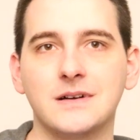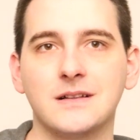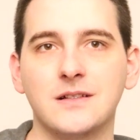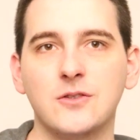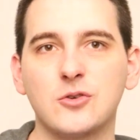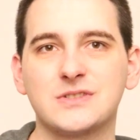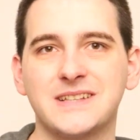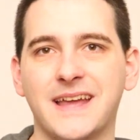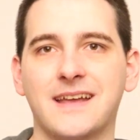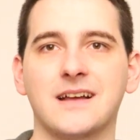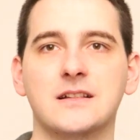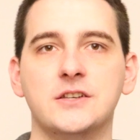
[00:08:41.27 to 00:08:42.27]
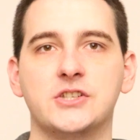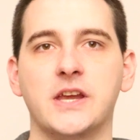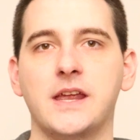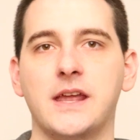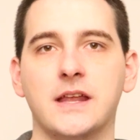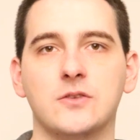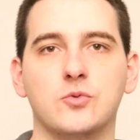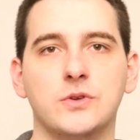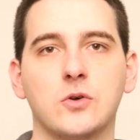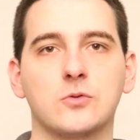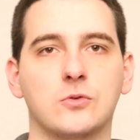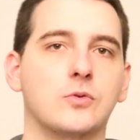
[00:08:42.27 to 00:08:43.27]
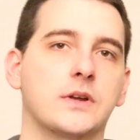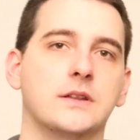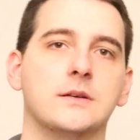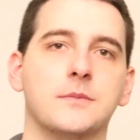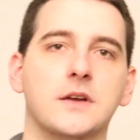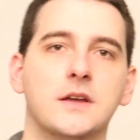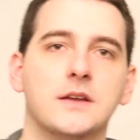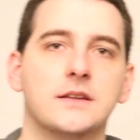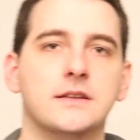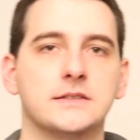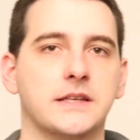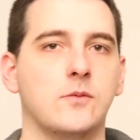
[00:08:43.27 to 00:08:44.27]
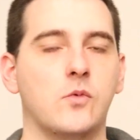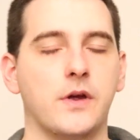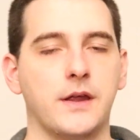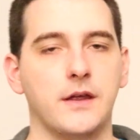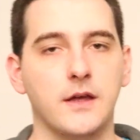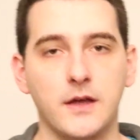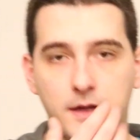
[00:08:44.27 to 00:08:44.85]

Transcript: looks like a cliche and we don't look at them the same way.